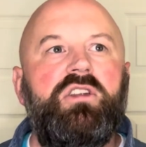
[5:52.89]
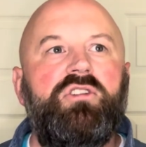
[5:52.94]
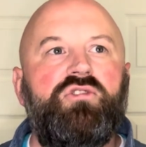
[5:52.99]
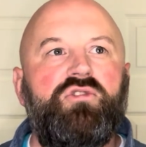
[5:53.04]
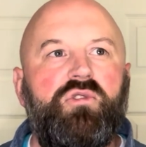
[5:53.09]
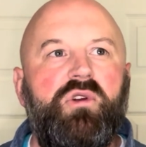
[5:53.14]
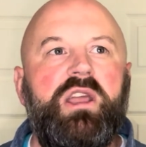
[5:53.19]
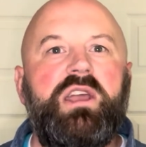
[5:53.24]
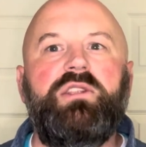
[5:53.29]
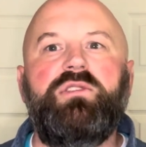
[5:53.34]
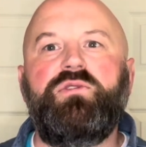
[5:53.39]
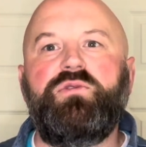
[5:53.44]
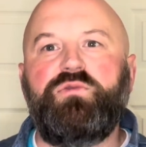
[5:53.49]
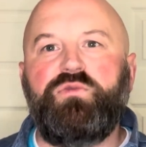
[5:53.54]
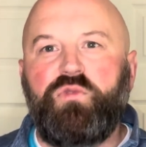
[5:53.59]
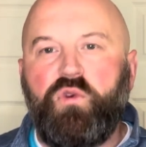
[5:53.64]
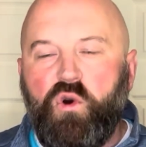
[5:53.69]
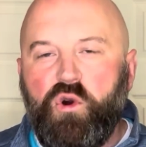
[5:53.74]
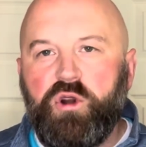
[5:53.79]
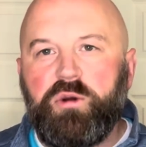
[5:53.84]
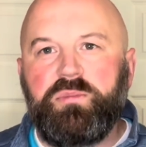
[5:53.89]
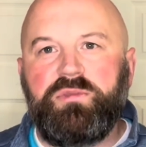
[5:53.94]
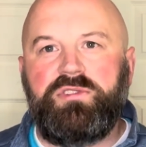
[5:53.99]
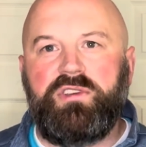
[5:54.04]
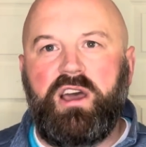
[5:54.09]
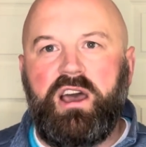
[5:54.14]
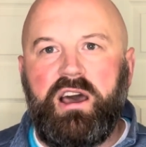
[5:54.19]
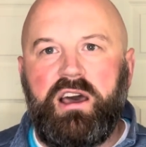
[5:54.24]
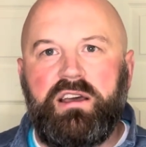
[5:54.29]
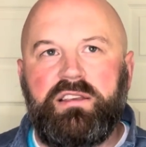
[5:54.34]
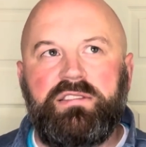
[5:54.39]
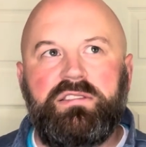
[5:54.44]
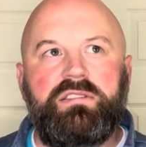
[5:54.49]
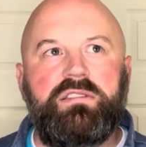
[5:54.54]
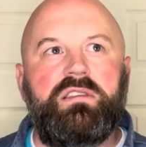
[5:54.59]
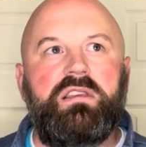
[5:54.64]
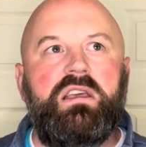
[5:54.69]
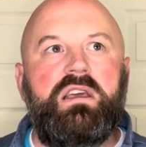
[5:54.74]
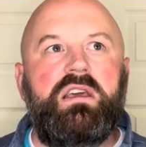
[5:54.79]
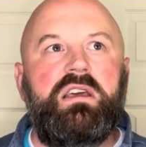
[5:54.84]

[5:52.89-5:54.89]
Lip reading: transforms us